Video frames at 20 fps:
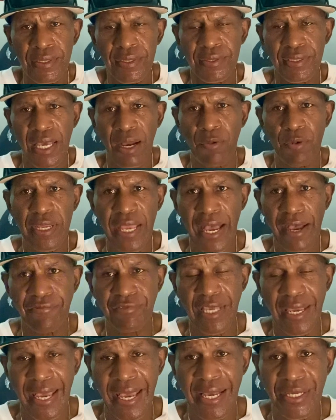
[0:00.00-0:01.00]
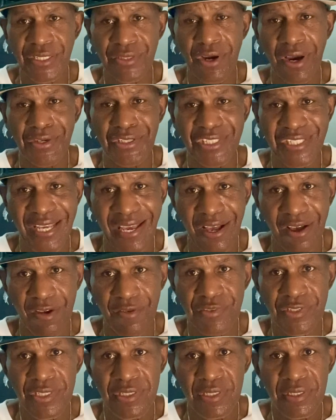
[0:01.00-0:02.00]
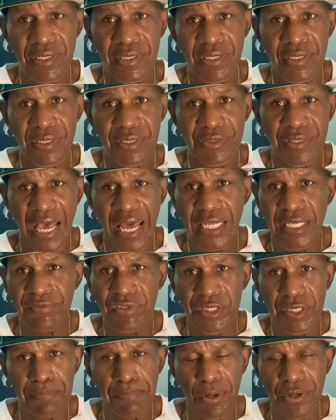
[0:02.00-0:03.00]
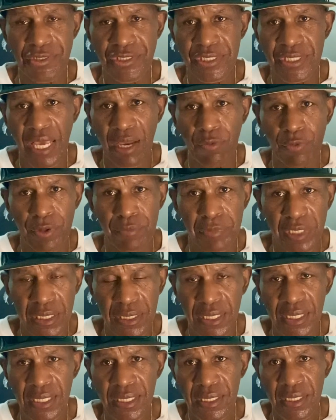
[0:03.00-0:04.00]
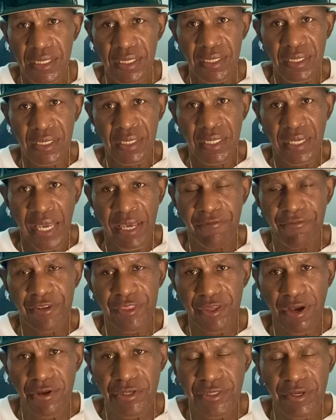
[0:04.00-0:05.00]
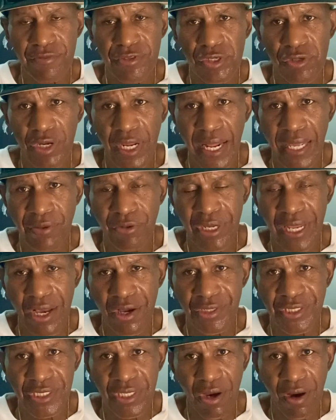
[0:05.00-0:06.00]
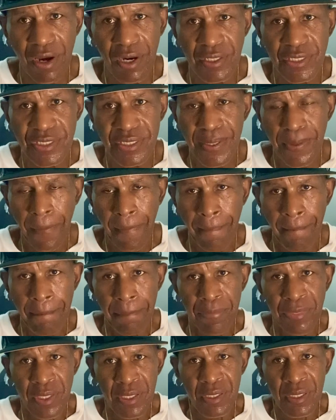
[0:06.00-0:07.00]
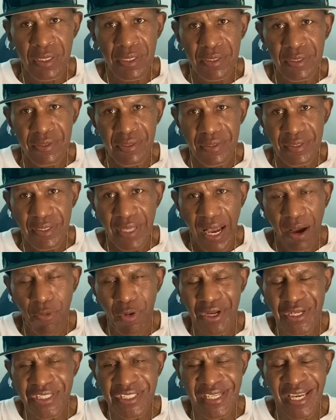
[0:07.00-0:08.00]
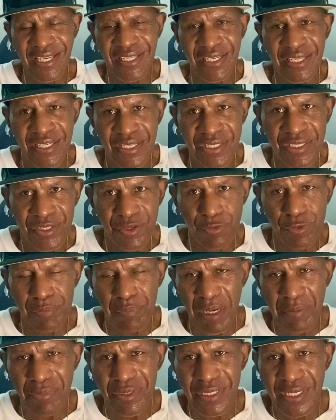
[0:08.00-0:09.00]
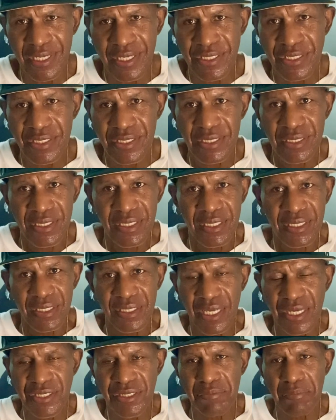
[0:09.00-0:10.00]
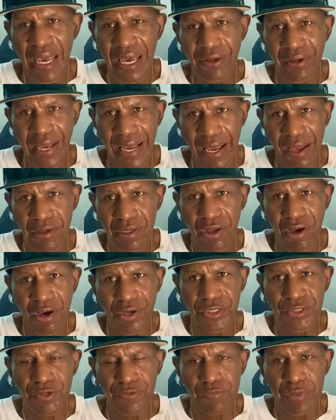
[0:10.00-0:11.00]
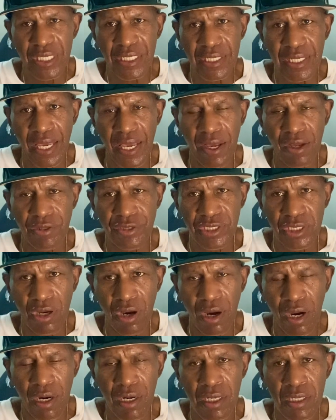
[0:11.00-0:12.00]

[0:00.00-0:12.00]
that we have to ask ourselves, not even the person that we're meeting. And for those of you that are LDRs, I want to say this, remember this. Doesn't matter how long you've been in an LDR